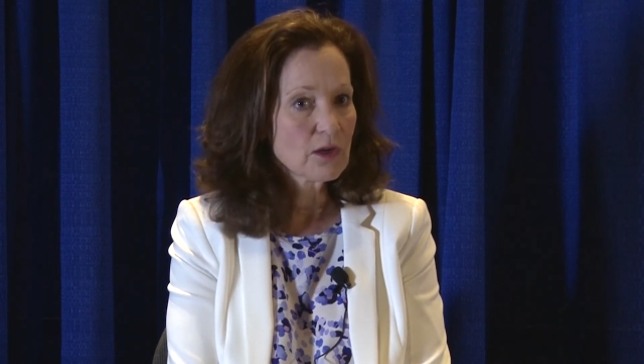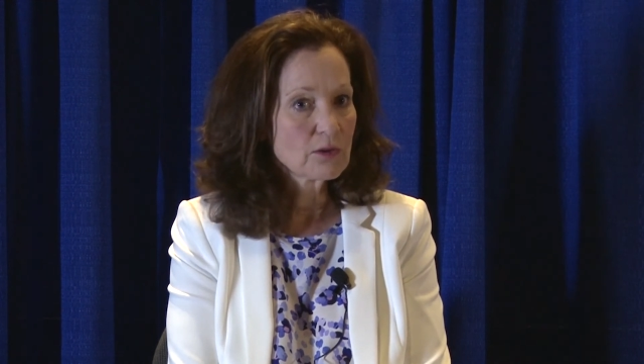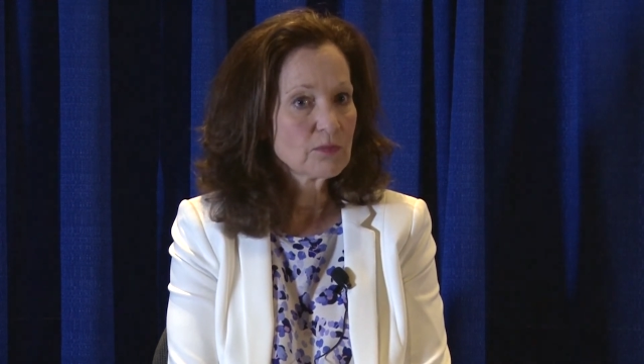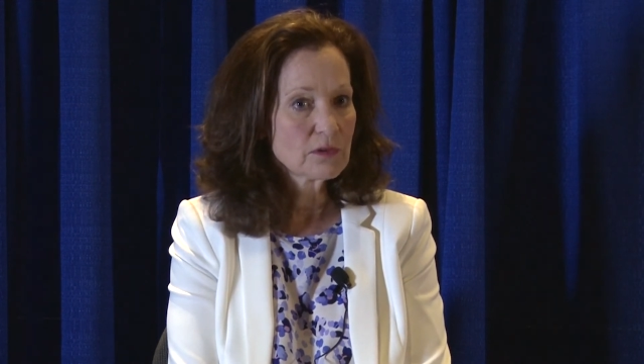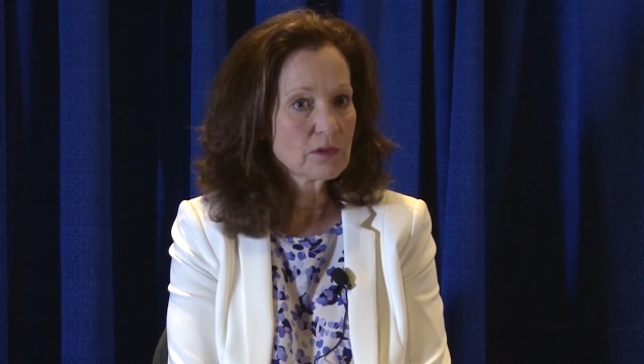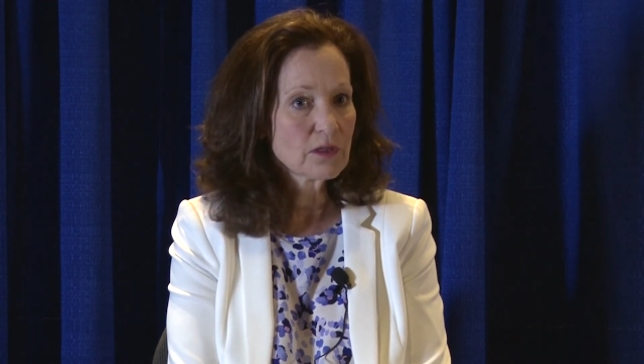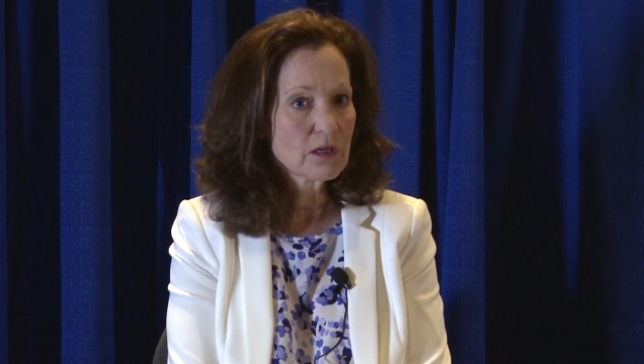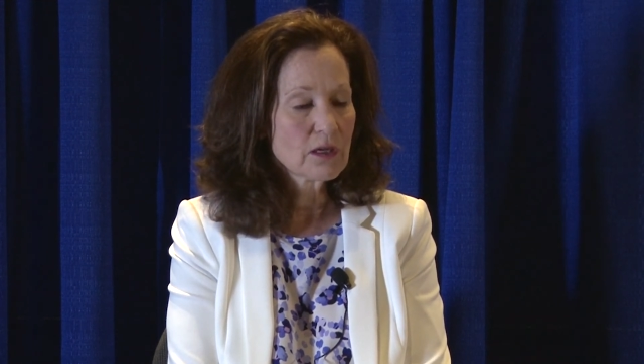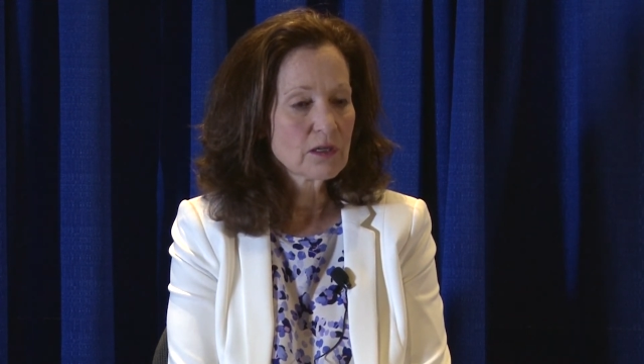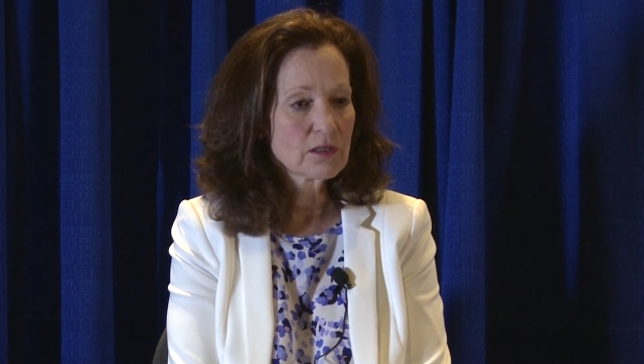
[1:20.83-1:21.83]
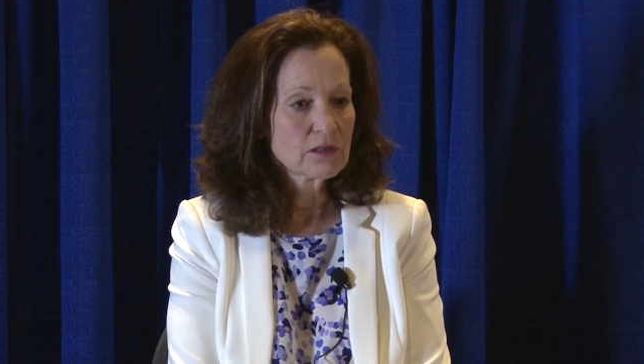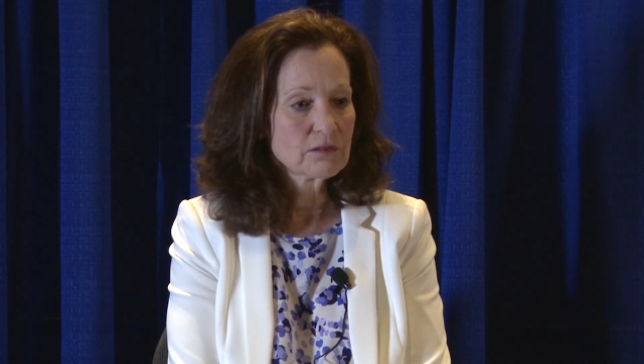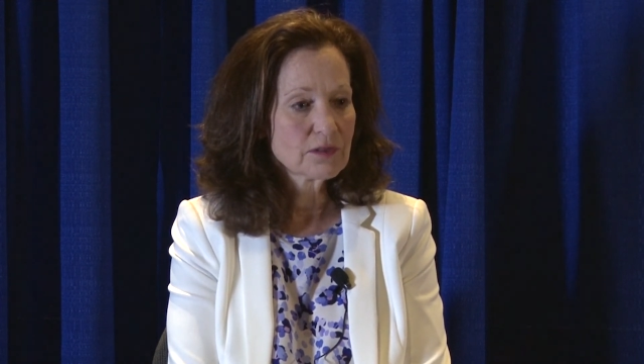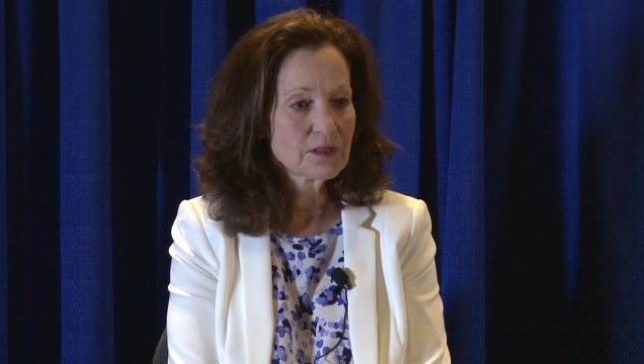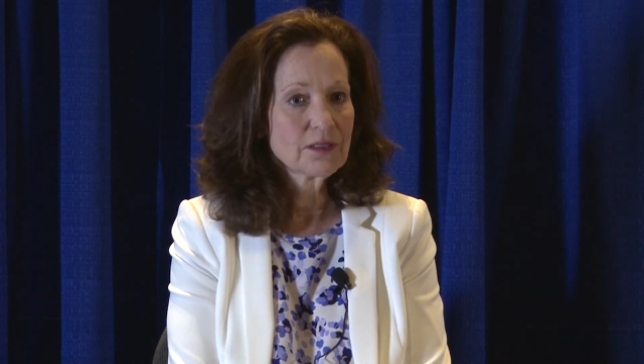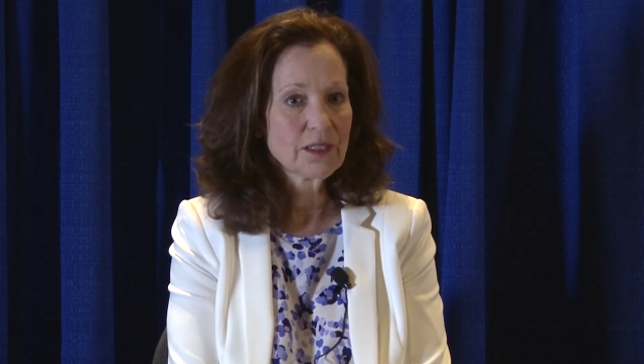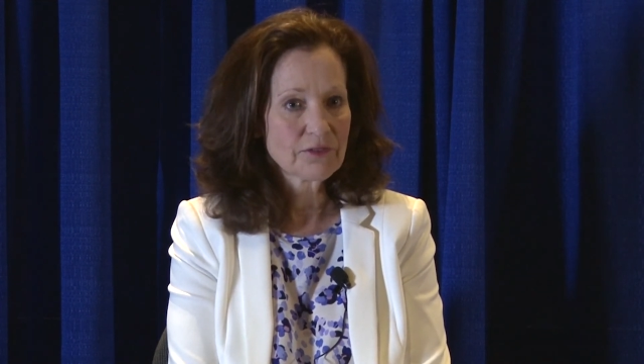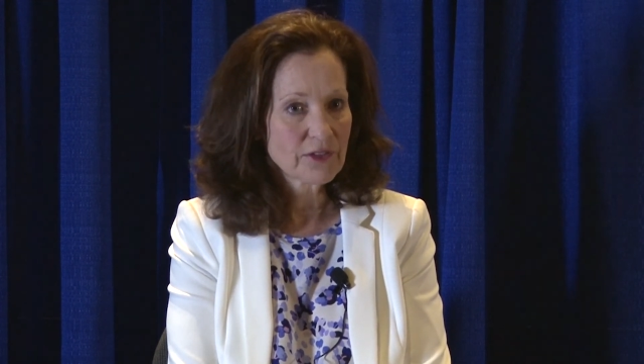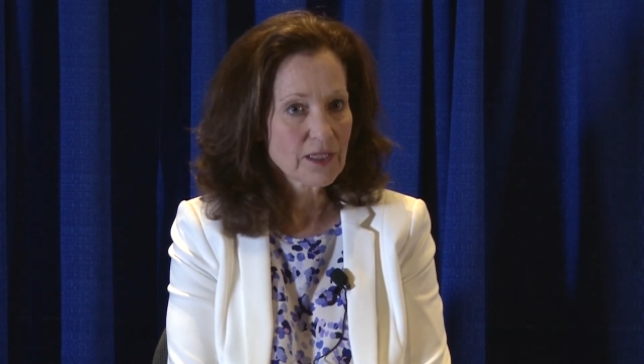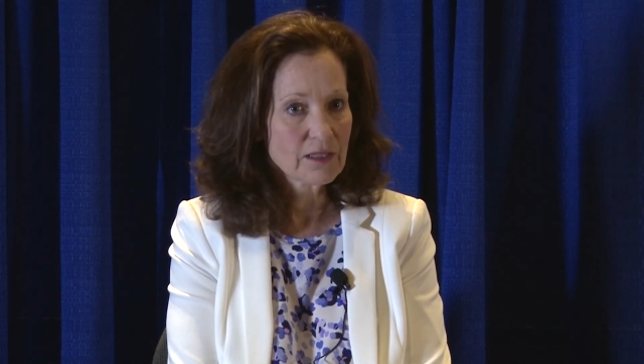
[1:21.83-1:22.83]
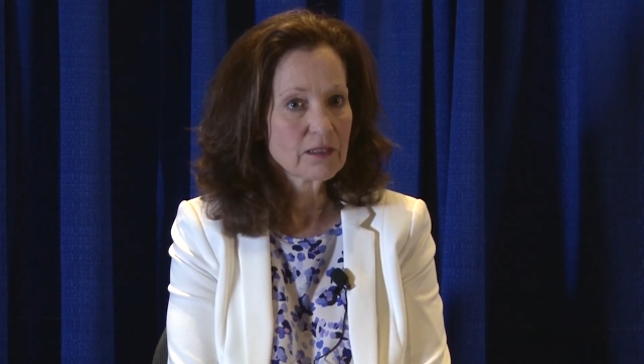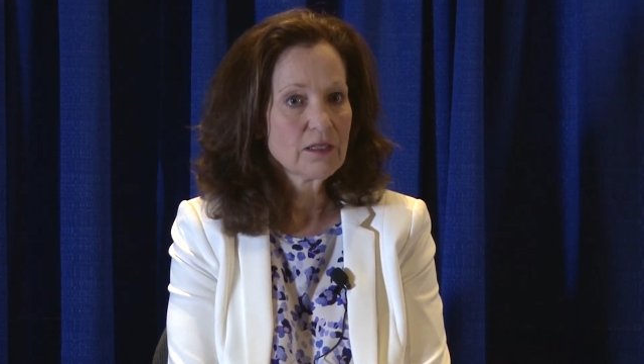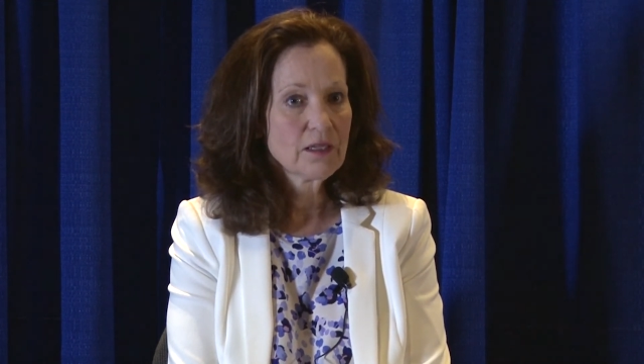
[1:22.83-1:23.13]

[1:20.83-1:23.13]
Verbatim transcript: are, are significant.